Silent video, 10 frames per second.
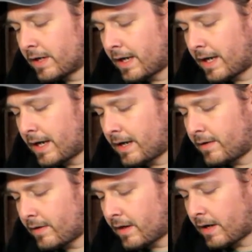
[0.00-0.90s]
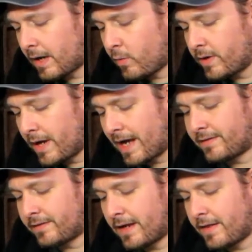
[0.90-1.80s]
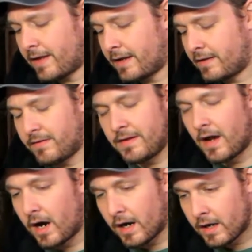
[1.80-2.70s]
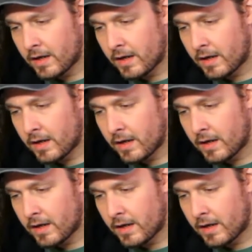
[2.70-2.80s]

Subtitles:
and I would not say that it's young.